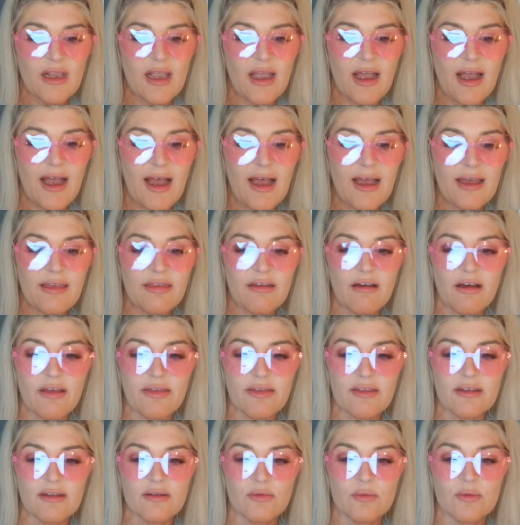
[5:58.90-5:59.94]
I thought
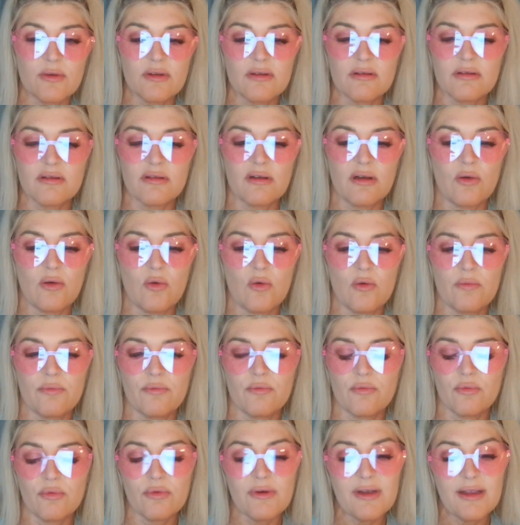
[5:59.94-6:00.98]
this was
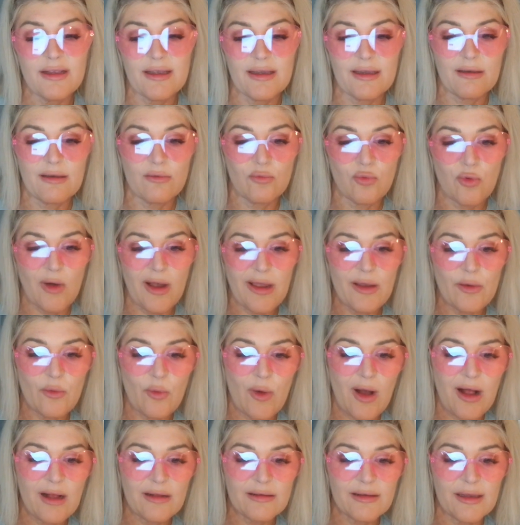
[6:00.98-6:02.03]
really quite
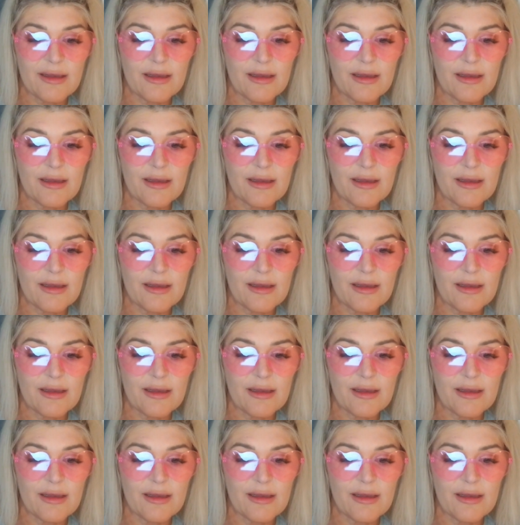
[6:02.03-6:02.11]
wildly